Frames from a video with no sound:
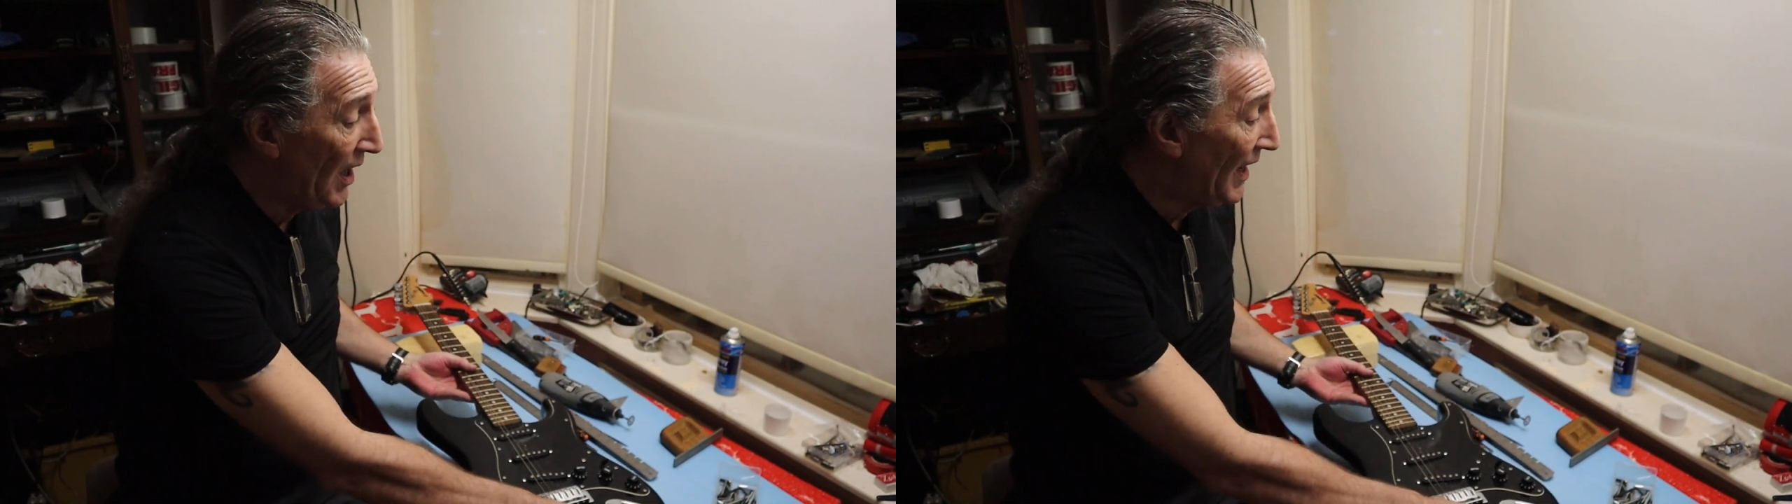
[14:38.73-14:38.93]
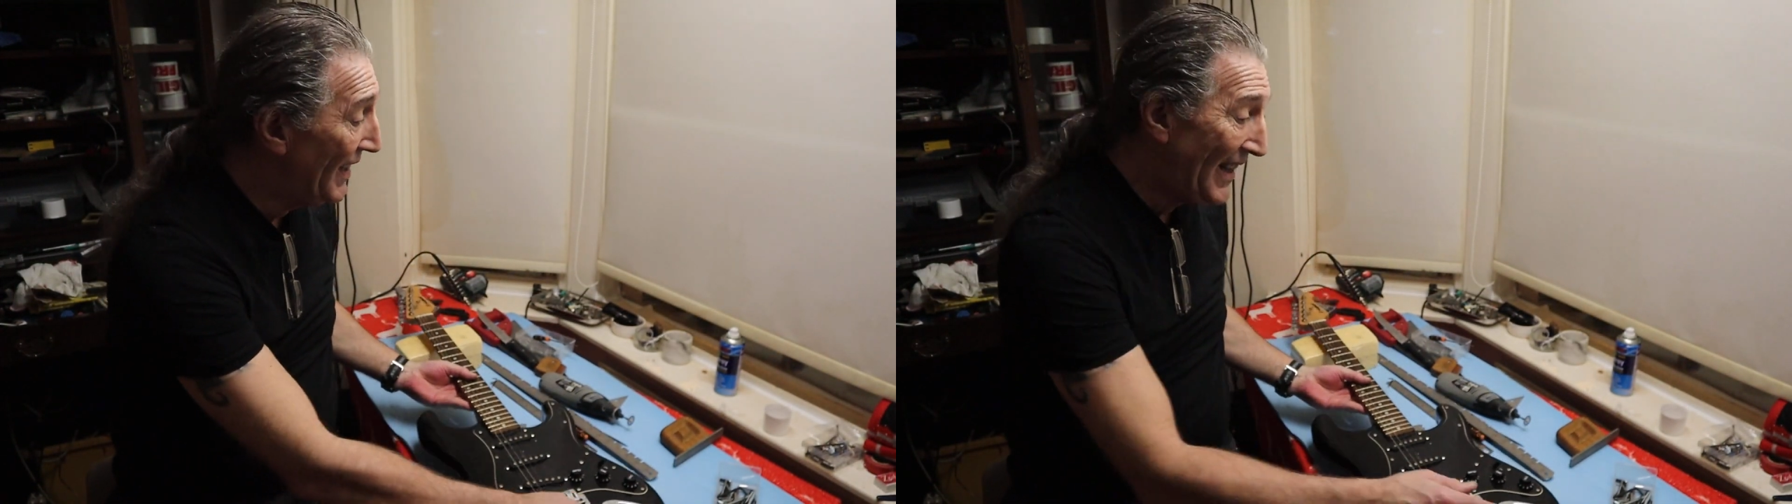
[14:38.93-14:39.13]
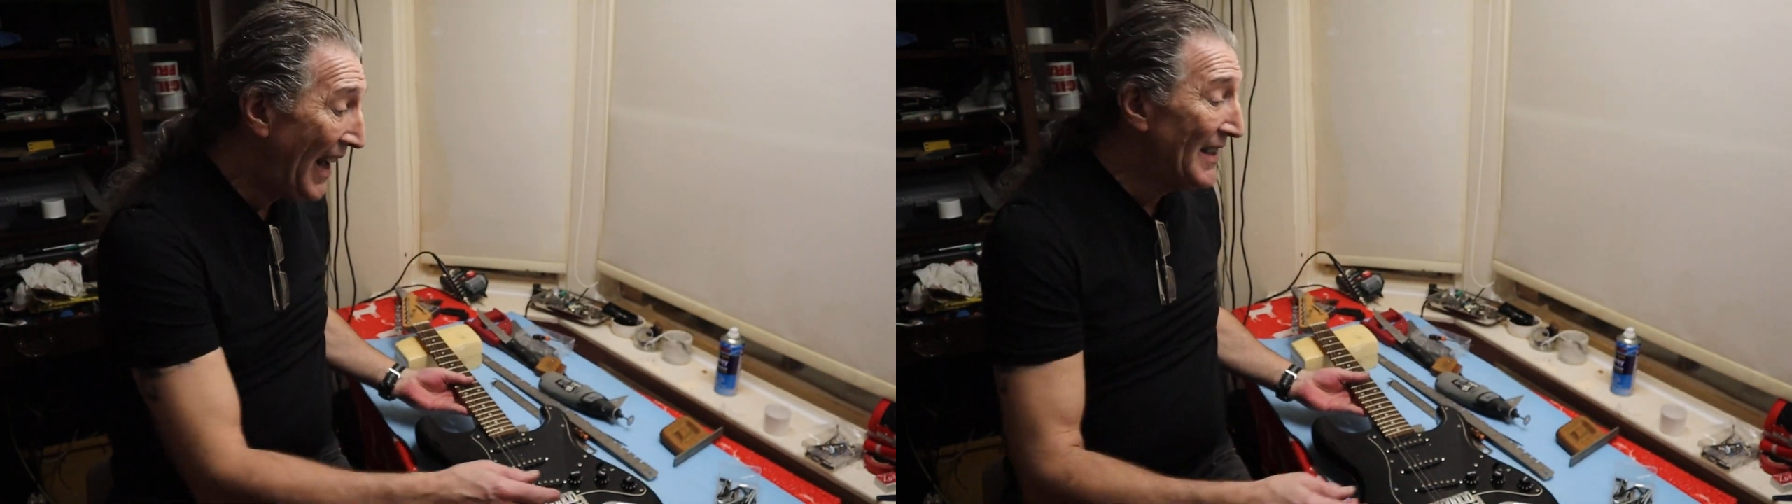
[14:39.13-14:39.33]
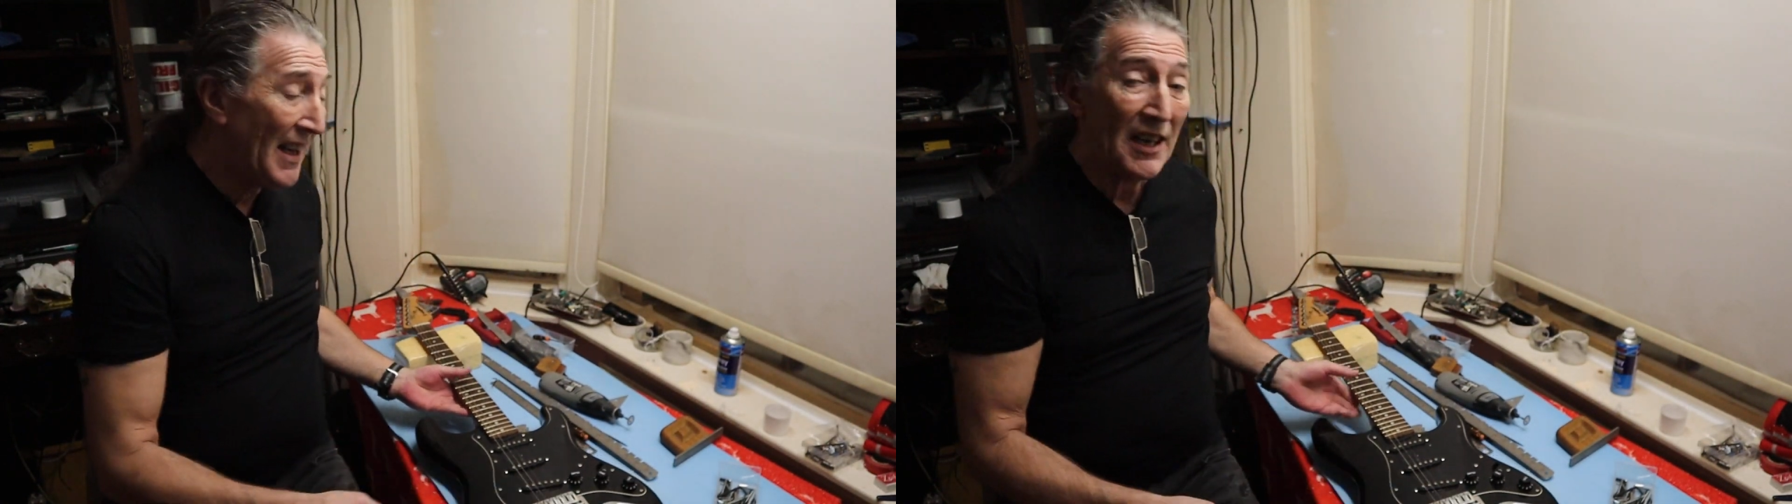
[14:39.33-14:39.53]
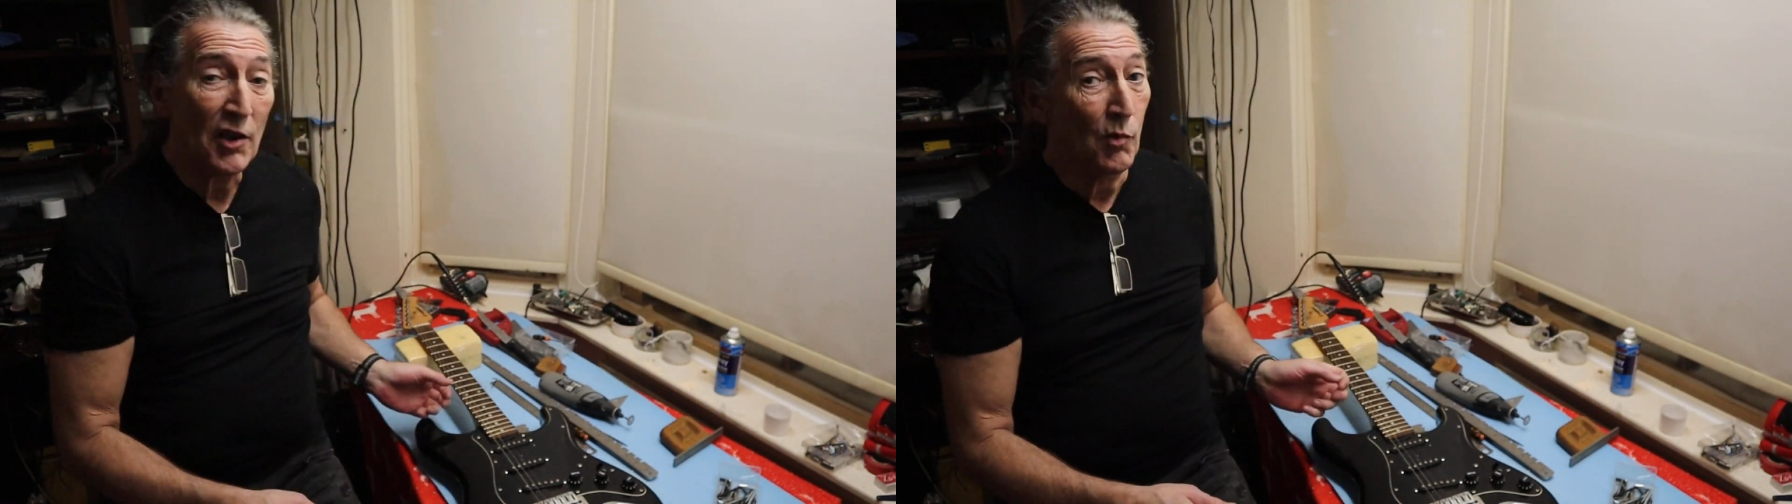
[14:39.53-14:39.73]
and again,
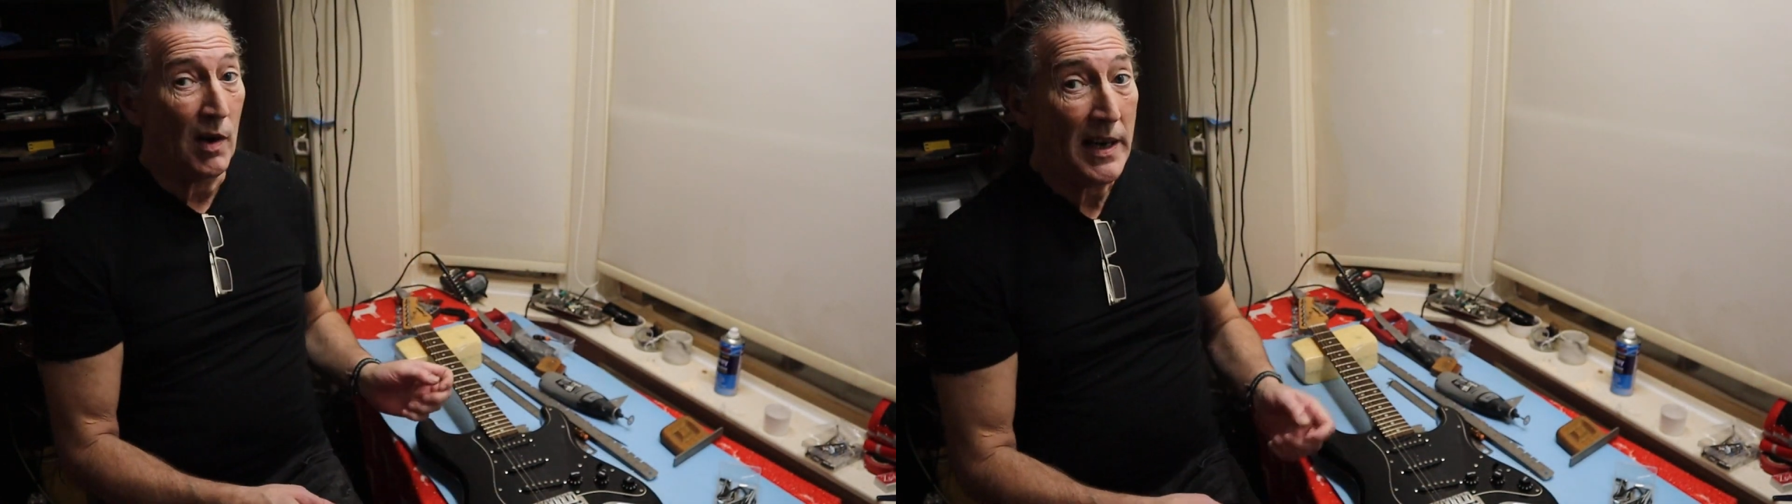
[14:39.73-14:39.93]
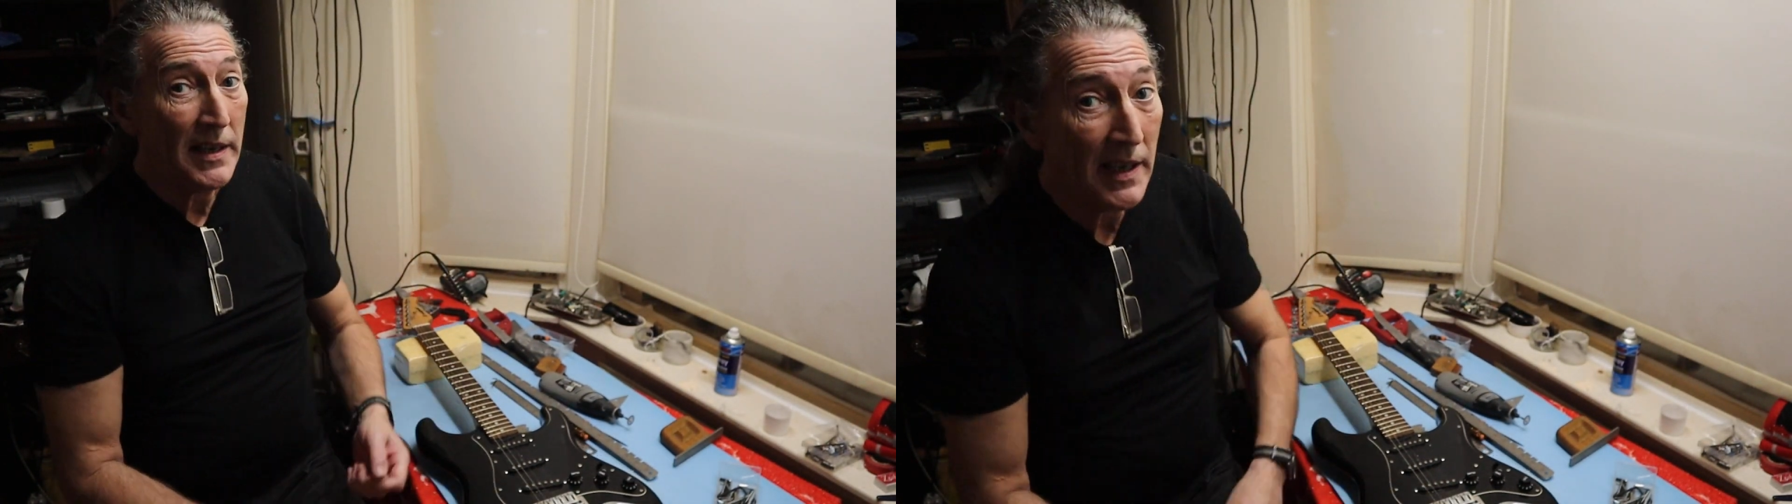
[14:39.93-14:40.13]
it's righty